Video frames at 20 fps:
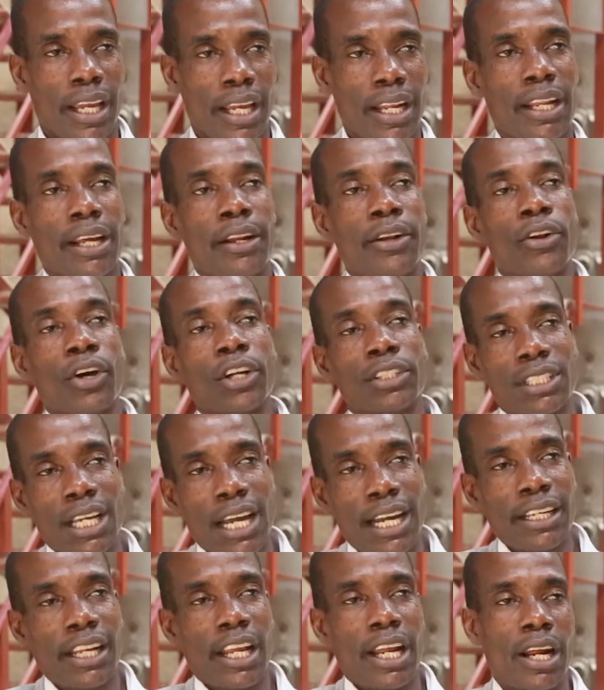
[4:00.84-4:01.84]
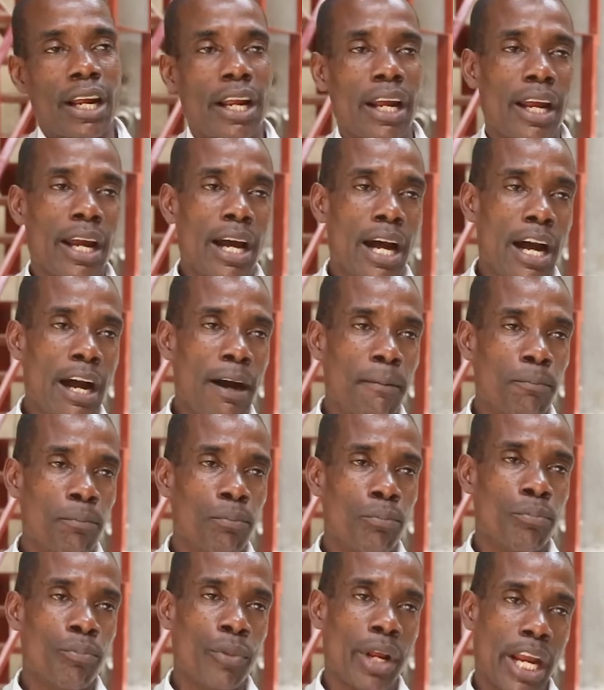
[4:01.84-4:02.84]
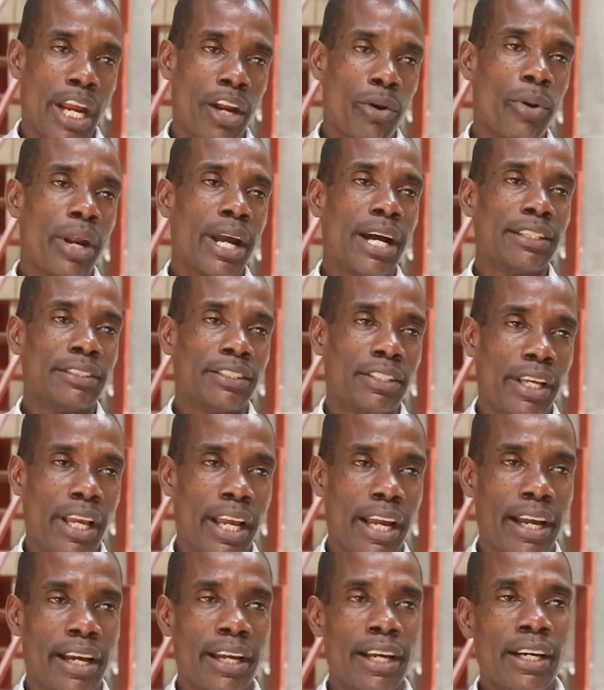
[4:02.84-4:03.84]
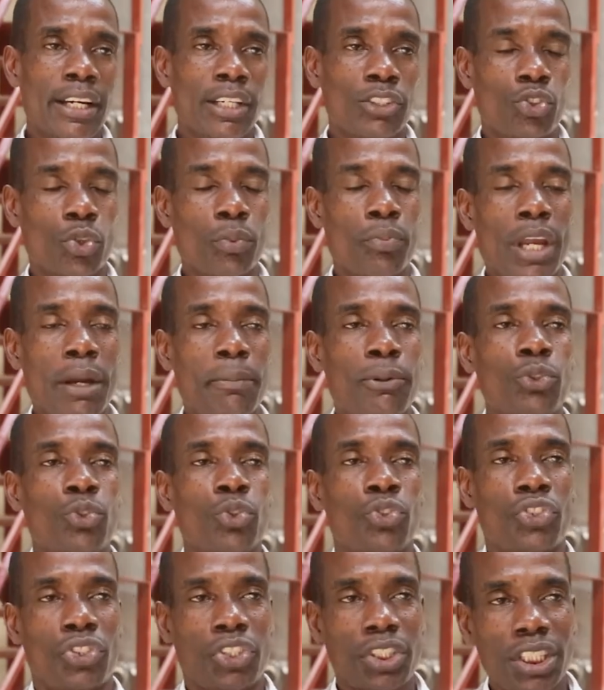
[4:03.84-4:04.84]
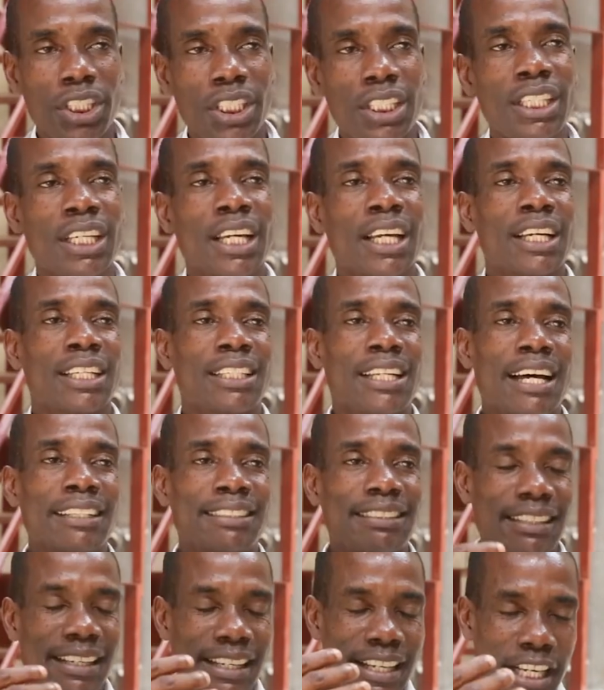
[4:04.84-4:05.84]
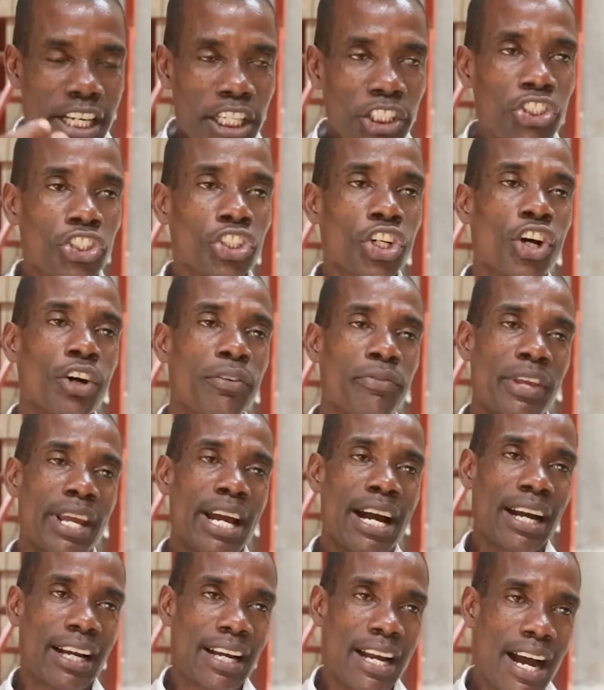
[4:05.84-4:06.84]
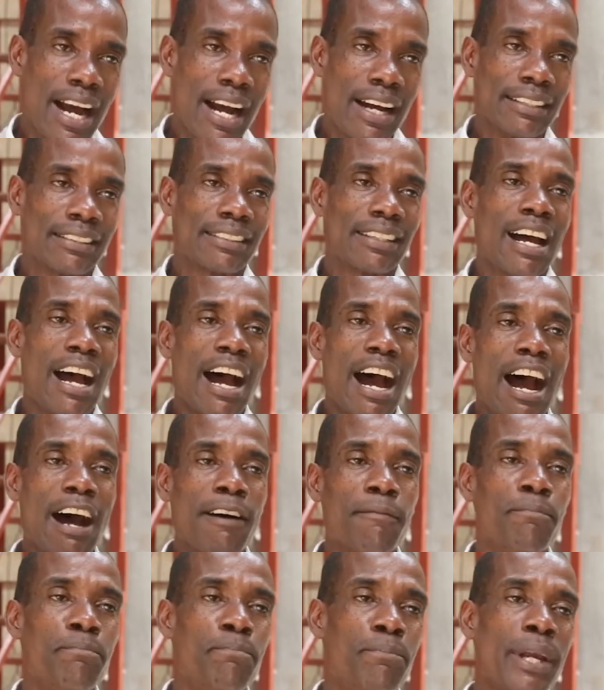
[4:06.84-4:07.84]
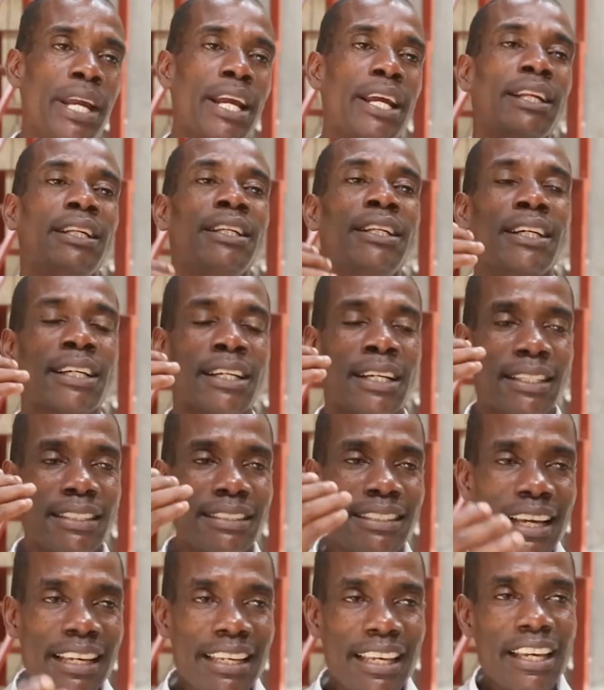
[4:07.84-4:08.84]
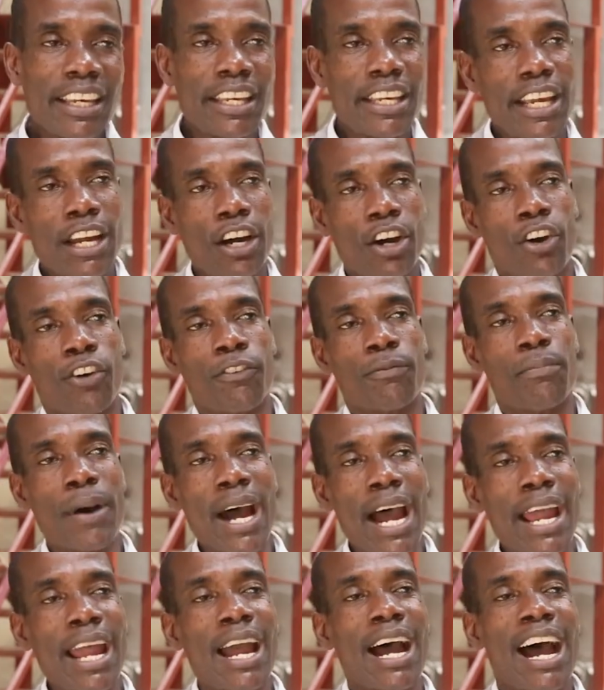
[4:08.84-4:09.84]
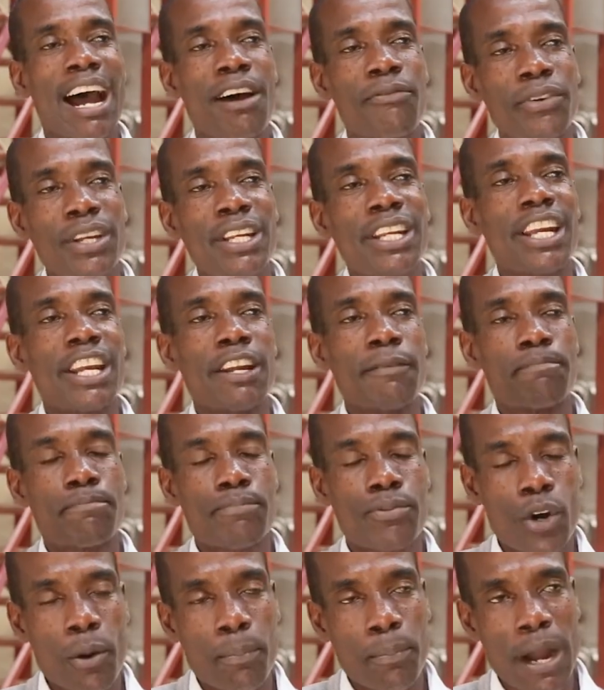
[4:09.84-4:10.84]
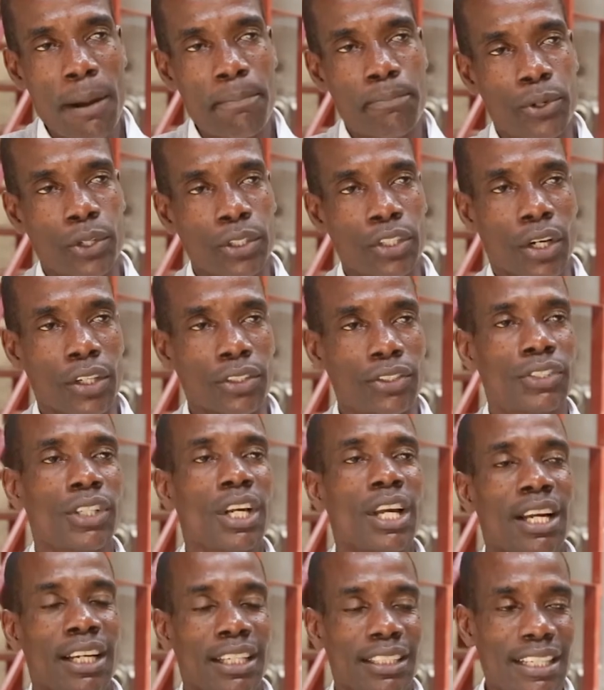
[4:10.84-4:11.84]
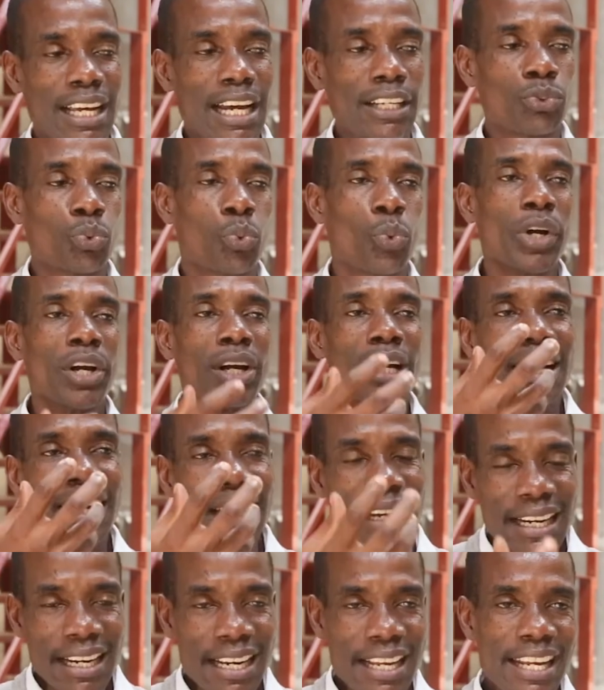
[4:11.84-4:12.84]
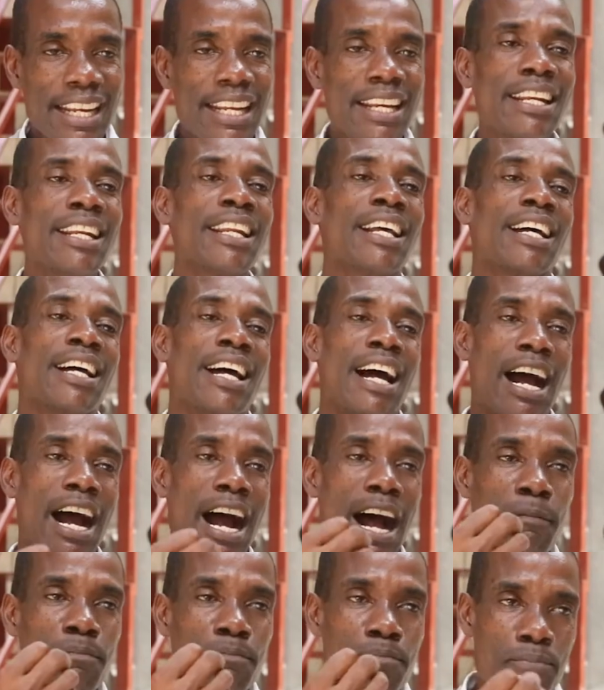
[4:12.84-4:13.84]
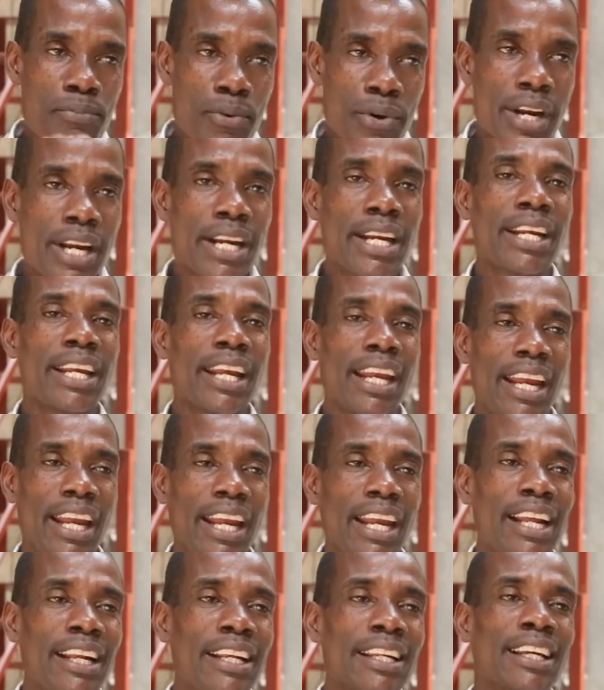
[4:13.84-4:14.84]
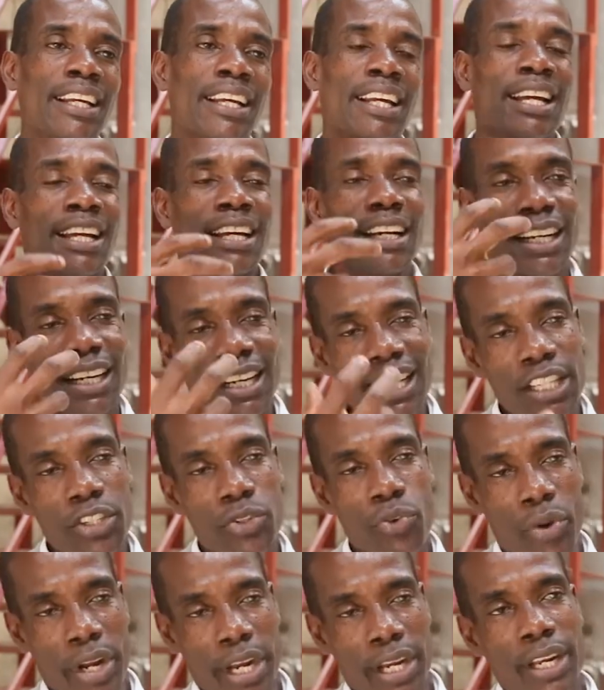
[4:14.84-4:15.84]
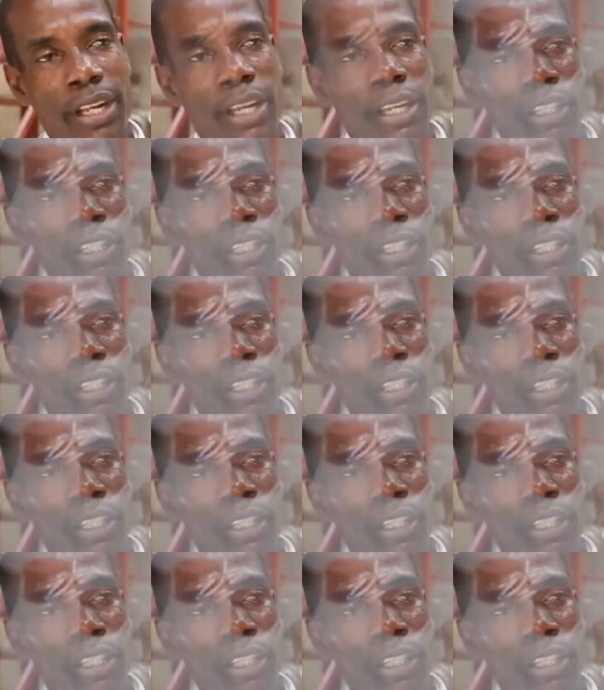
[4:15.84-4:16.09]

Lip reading: in the northern areas here, to be able to see that each of their cars have been taken care of by having a proper product that will clean and bring in glittering